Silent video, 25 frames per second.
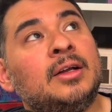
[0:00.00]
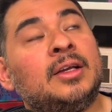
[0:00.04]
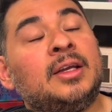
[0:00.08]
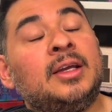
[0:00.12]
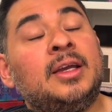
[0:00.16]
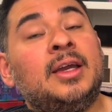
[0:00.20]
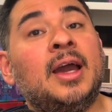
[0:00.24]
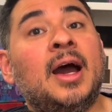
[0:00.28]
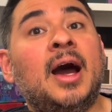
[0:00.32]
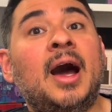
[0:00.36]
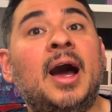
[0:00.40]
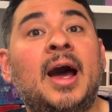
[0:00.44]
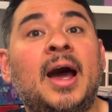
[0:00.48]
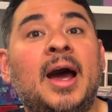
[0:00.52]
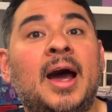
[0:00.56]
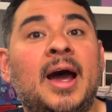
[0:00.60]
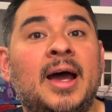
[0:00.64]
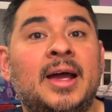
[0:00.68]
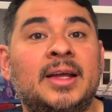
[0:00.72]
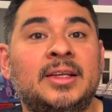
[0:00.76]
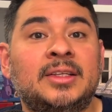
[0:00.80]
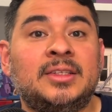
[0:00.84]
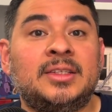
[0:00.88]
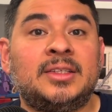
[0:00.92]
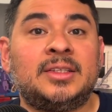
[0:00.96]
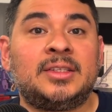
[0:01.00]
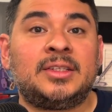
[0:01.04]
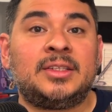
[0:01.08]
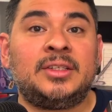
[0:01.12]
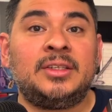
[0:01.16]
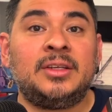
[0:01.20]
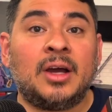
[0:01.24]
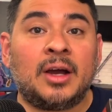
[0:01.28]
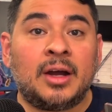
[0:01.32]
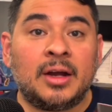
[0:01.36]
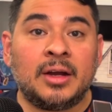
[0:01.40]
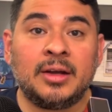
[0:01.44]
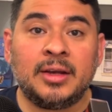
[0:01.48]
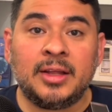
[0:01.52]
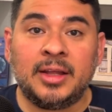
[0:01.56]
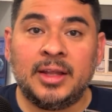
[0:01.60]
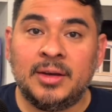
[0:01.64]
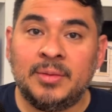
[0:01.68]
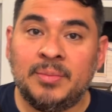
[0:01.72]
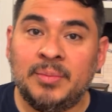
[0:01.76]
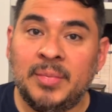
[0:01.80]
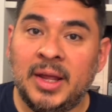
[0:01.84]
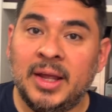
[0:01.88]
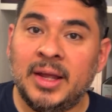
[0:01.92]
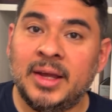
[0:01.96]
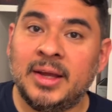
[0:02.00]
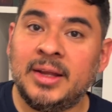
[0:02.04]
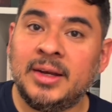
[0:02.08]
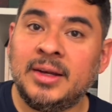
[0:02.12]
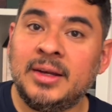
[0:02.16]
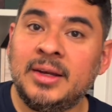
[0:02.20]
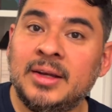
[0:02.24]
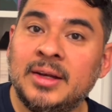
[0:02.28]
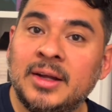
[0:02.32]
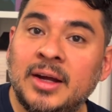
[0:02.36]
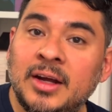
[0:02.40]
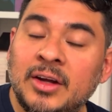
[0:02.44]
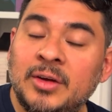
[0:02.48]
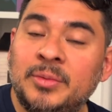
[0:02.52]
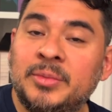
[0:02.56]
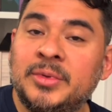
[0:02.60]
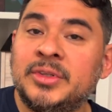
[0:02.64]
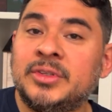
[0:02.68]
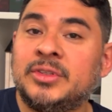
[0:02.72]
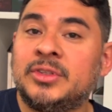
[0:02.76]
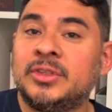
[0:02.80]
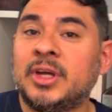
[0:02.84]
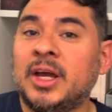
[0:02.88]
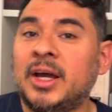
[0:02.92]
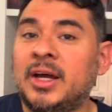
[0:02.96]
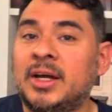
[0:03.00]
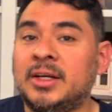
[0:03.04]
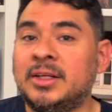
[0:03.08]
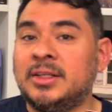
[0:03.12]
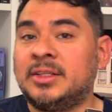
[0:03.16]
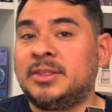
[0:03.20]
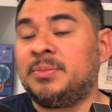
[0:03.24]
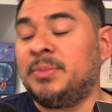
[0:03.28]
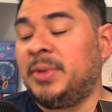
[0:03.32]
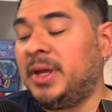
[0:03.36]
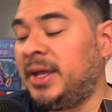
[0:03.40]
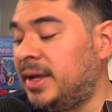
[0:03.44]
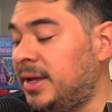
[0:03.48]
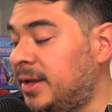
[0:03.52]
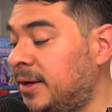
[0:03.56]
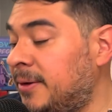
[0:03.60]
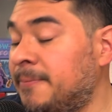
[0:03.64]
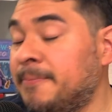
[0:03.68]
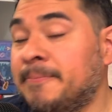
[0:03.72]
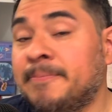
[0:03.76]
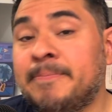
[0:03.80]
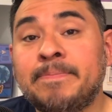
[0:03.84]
gosh darn it, man, I almost cuss, man.